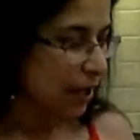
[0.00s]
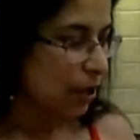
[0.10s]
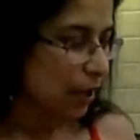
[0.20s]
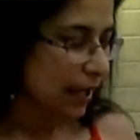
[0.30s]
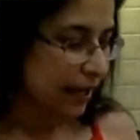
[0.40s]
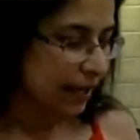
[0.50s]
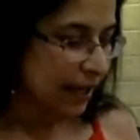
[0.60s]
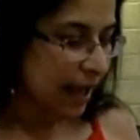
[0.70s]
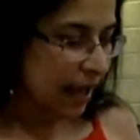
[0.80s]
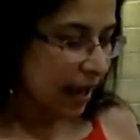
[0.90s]
can look at it.
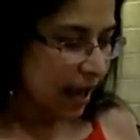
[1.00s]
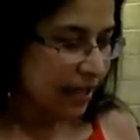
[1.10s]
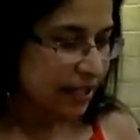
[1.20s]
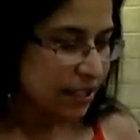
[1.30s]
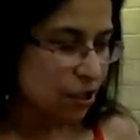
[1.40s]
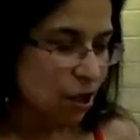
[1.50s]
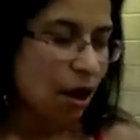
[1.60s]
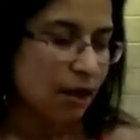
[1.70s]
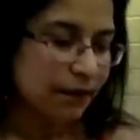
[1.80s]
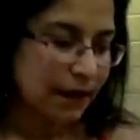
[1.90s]
Onions,
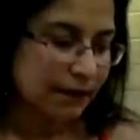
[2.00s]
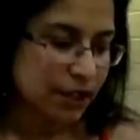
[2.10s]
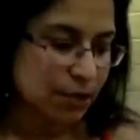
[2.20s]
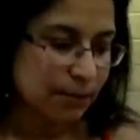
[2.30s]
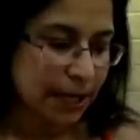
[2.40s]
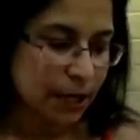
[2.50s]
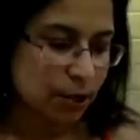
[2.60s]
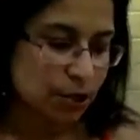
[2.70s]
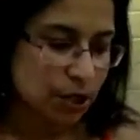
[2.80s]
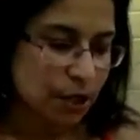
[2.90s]
cauliflower,
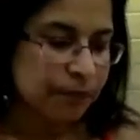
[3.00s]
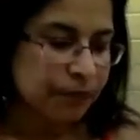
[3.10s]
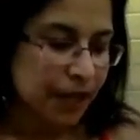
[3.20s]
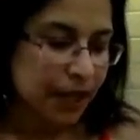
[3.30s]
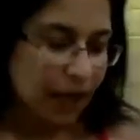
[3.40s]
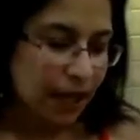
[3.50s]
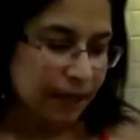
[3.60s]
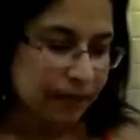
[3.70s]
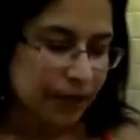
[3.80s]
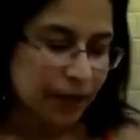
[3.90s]
tomatoes,
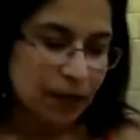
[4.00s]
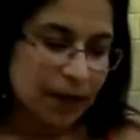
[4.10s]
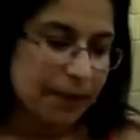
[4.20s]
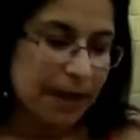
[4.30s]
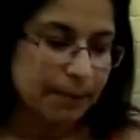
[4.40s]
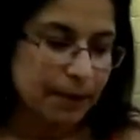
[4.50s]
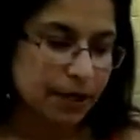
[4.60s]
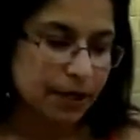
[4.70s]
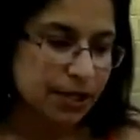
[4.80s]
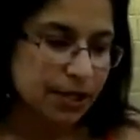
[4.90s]
red
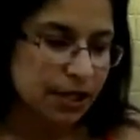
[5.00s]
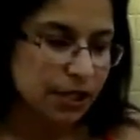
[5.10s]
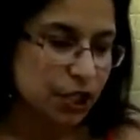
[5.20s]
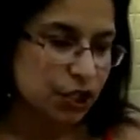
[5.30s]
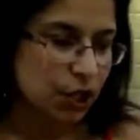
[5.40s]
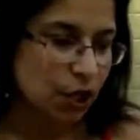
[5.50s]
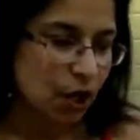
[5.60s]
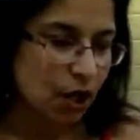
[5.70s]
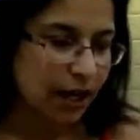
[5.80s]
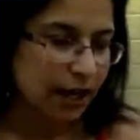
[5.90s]
peppers, ginger
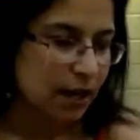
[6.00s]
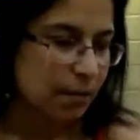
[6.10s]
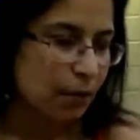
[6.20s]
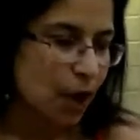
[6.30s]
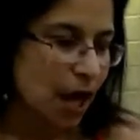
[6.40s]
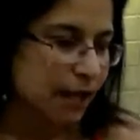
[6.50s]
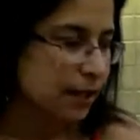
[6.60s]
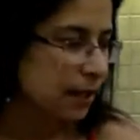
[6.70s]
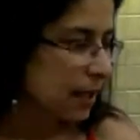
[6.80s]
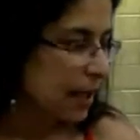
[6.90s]
garlic, broth,
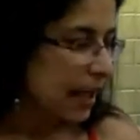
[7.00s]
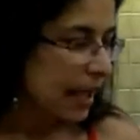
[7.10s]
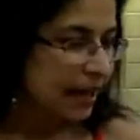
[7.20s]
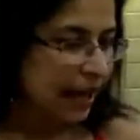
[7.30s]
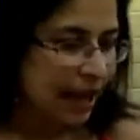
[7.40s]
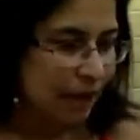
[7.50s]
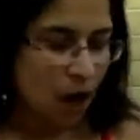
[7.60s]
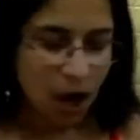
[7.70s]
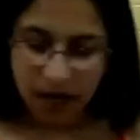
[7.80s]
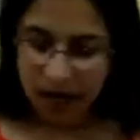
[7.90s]
and I have
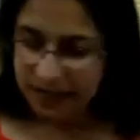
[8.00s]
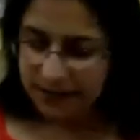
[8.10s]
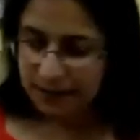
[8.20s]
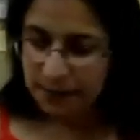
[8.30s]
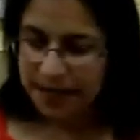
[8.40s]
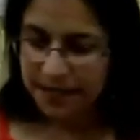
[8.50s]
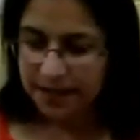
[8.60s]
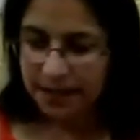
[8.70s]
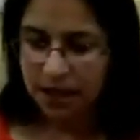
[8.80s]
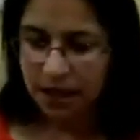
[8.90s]
all kinds of
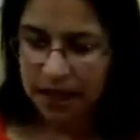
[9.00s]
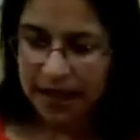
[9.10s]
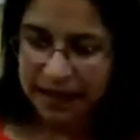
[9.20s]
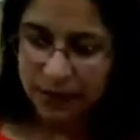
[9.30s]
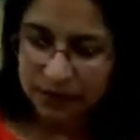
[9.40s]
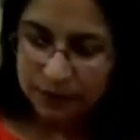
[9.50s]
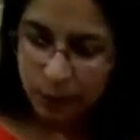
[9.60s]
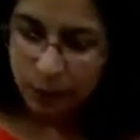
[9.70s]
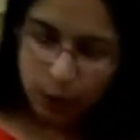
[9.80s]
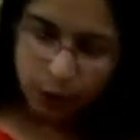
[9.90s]
spices here, and we
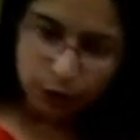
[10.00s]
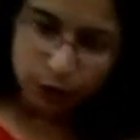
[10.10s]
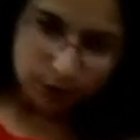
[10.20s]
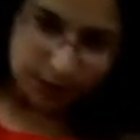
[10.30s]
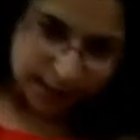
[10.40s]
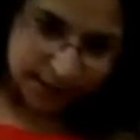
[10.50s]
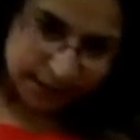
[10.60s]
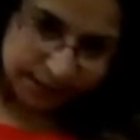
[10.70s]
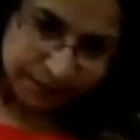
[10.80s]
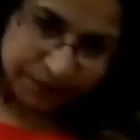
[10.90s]
will go through this
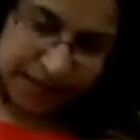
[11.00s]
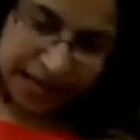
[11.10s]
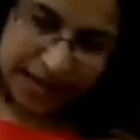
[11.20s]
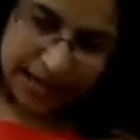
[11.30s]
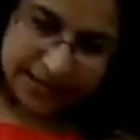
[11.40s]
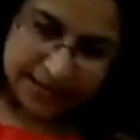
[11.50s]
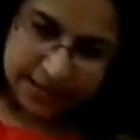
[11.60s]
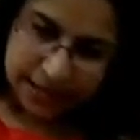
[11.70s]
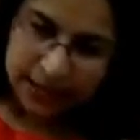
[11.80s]
as,